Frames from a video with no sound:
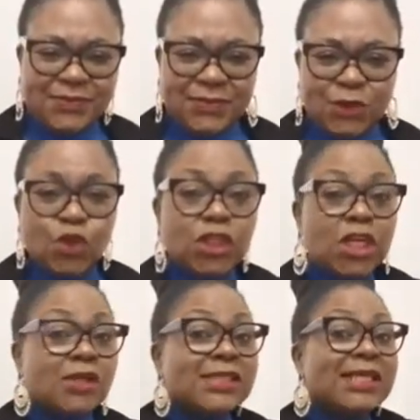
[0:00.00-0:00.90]
So the
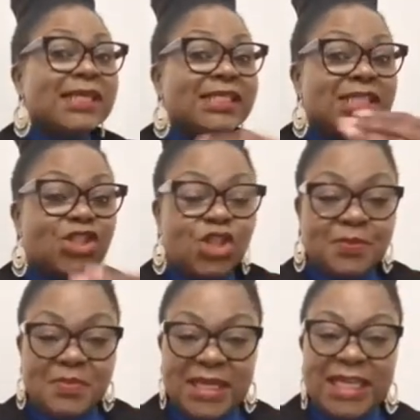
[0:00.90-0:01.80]
Lord started
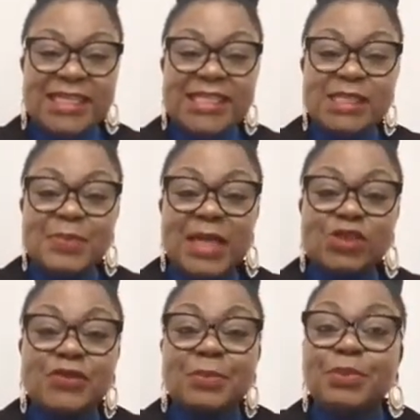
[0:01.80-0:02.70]
teaching me that this is part
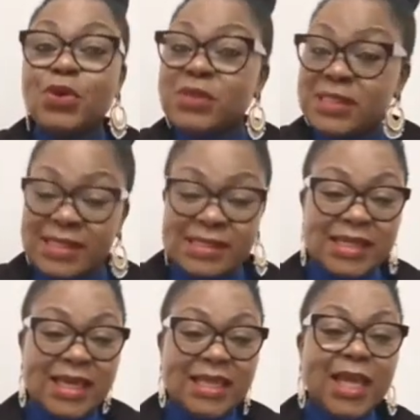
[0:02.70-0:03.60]
of the process.
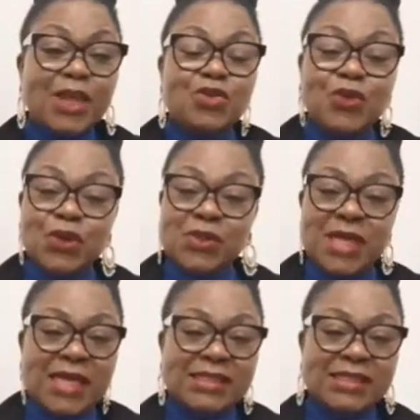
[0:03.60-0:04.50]
Thank you for those
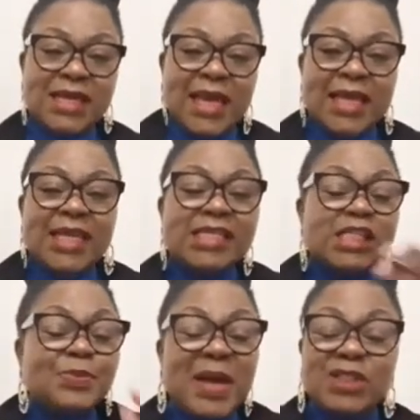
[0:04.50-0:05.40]
hearts. This
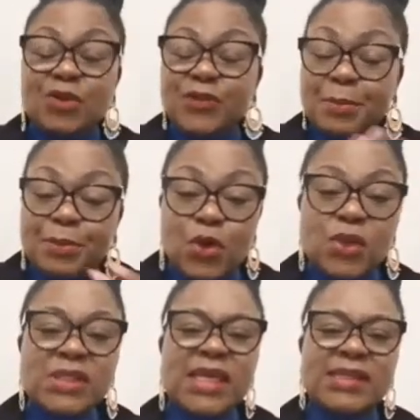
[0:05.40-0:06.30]
is part of the
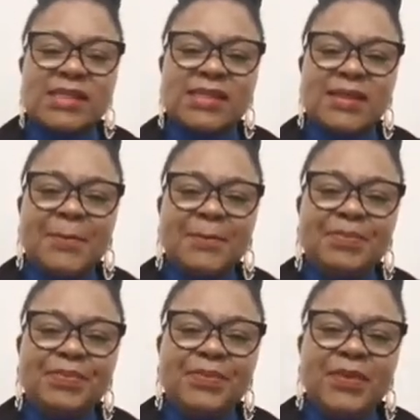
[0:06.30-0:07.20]
process.
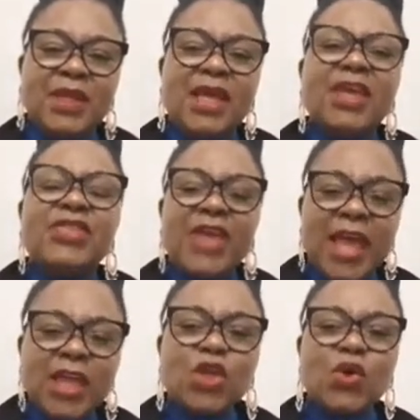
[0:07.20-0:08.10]

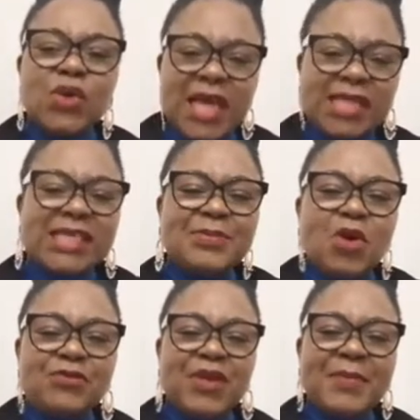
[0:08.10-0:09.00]
Thank you. Yes, I'm
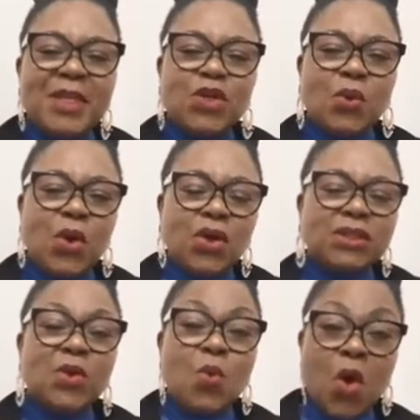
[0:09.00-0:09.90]
confirming your word.
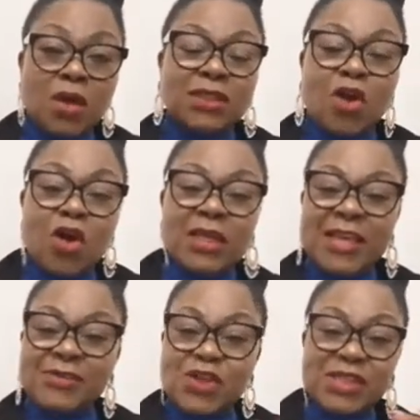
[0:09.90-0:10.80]
The word, God
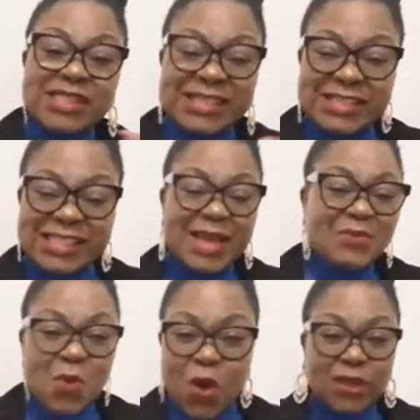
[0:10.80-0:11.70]
gives us the
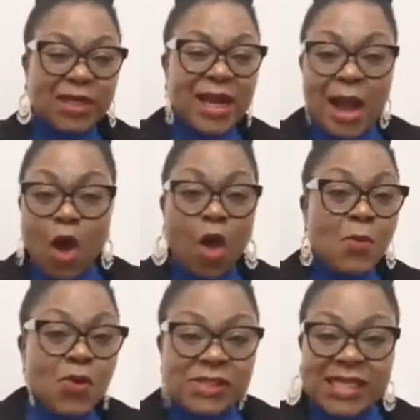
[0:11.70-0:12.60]
same word
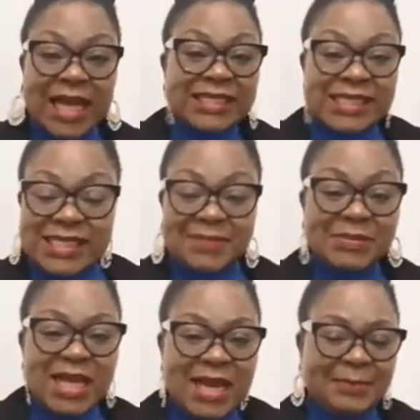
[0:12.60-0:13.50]
almost at the same
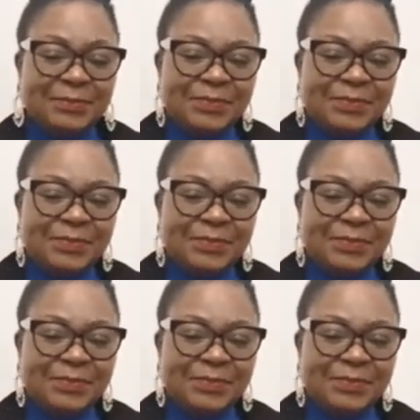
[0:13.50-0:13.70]
time.